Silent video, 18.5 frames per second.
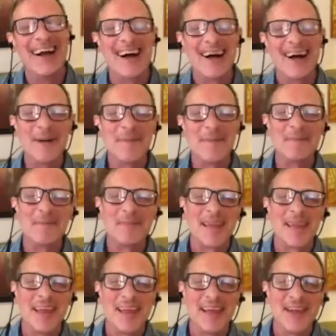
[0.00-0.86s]

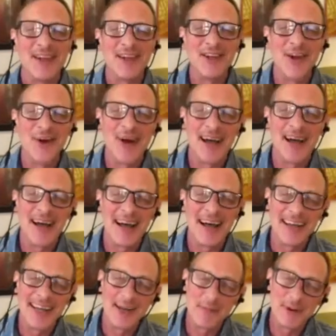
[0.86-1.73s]

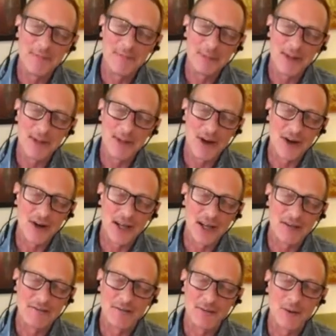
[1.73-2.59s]
again, we've been
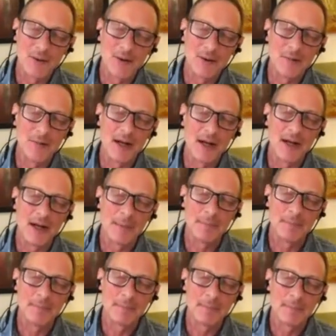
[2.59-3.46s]
talking for
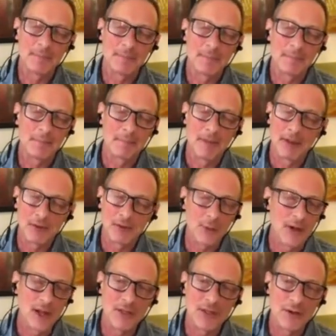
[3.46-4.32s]

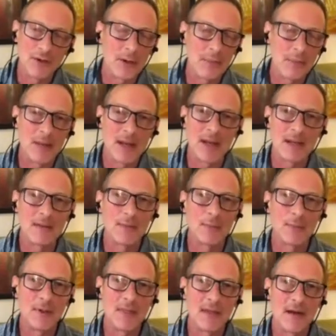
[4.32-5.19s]
20, 30
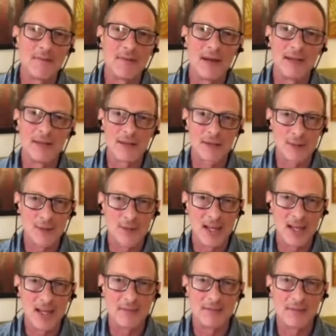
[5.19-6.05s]
minutes with Alphonso
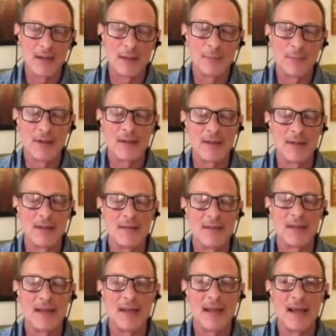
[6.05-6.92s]
David, the president
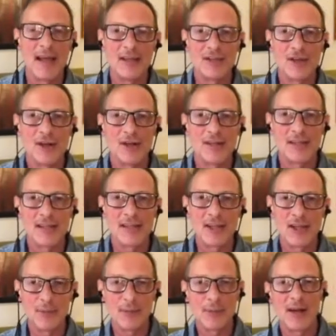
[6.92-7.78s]
of the
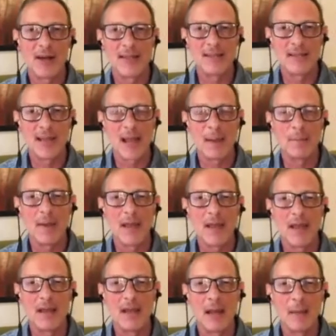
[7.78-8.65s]
HRC Human Rights
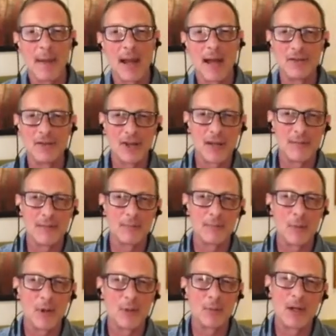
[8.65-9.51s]
Campaign, about James
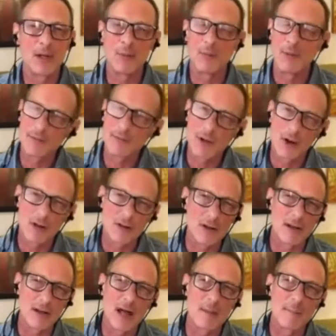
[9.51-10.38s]
Baldwin. And we've
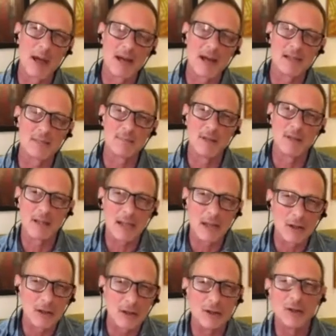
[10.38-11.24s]
talked a lot about his
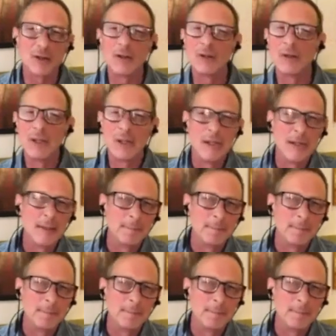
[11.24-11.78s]
political